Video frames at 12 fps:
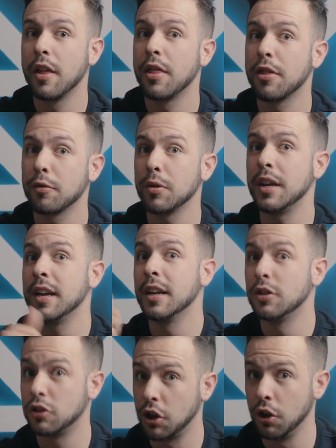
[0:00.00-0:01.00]
3,
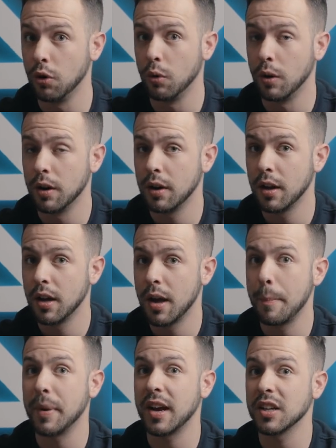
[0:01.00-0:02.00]
2.
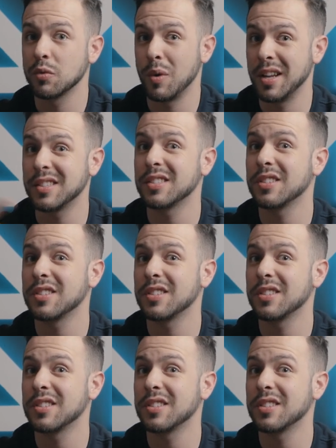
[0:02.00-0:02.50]
because when it